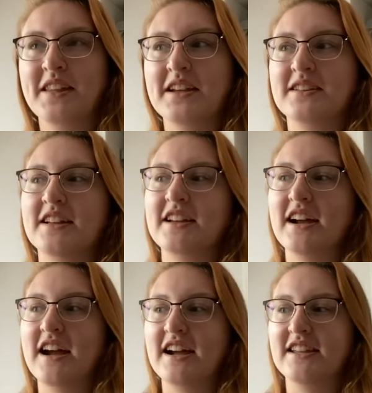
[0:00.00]
Like,
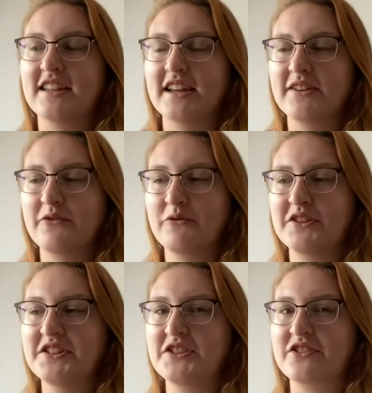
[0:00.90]
I get
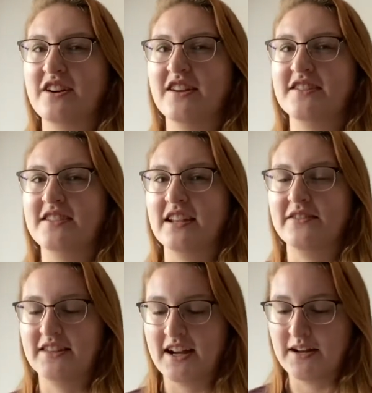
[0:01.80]
what she's trying to say
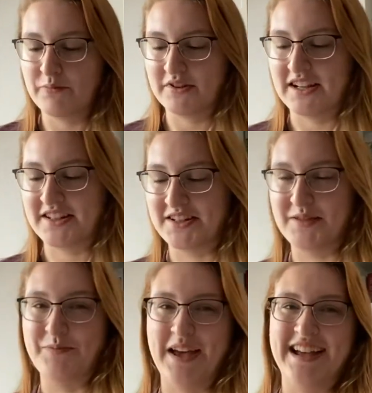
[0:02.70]
with that, but that's
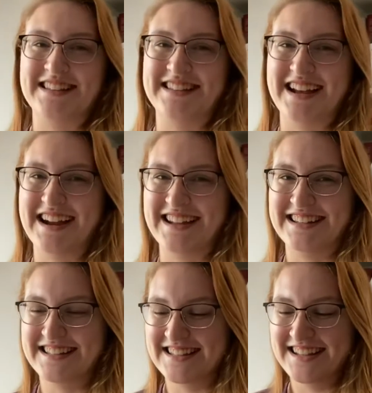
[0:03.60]
just bad
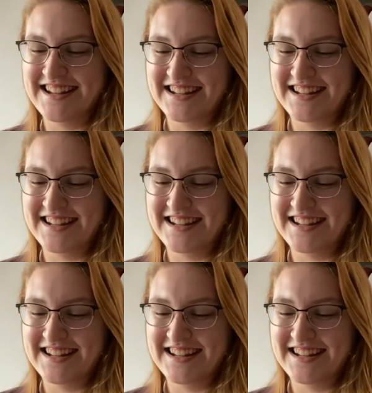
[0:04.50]
science.